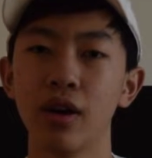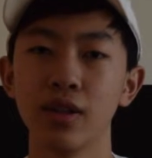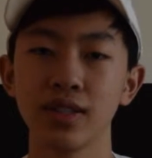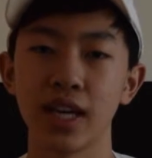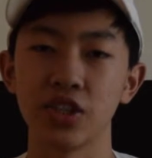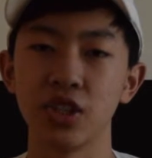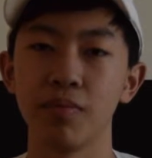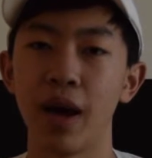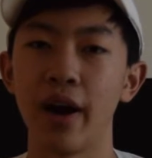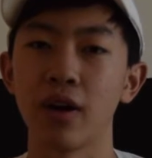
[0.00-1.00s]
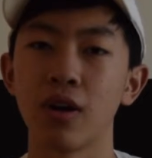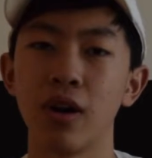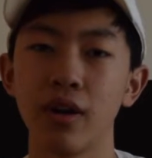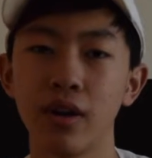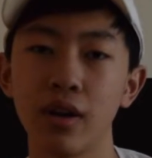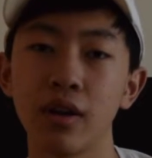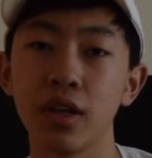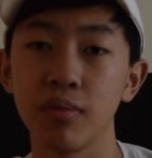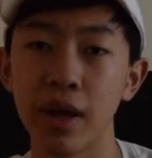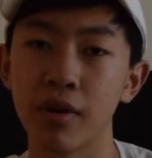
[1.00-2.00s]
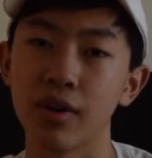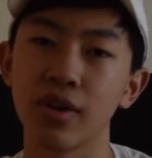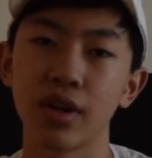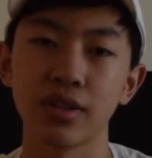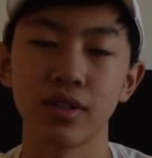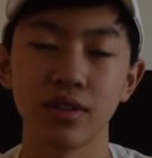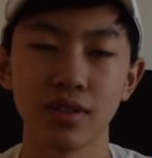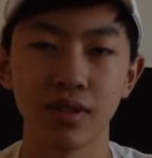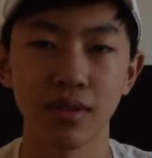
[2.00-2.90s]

sketchy buyer on eBay or Craigslist.